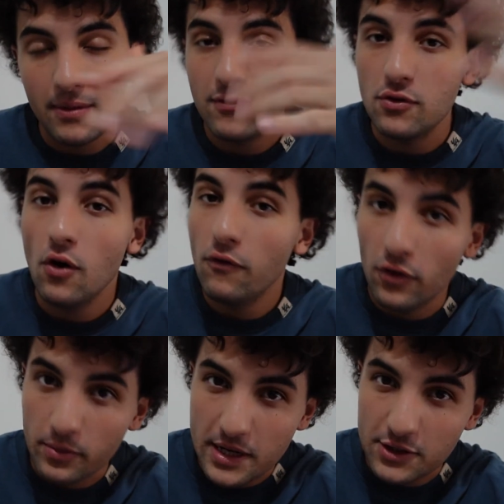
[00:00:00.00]
if you don't
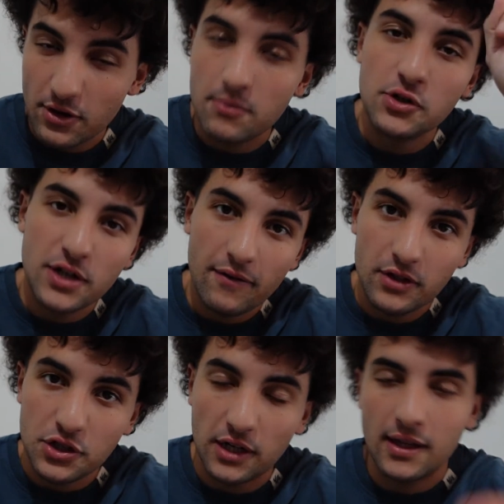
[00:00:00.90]
follow me on Instagram, you should
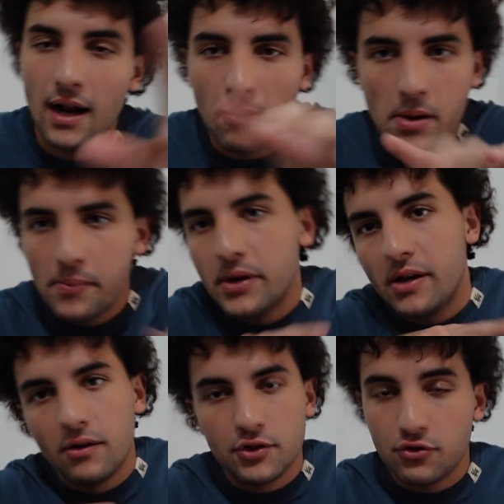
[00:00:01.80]
definitely check that out. I'm going to put it
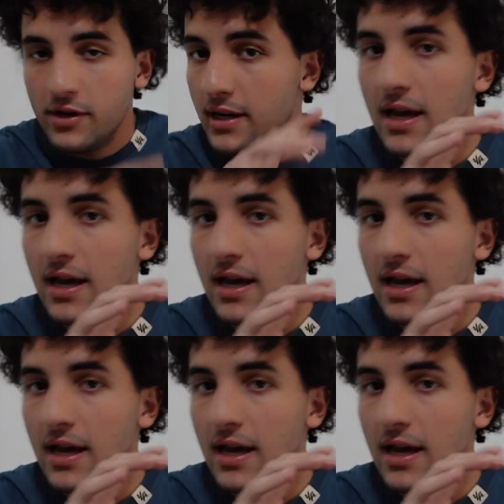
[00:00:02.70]
here on the screen.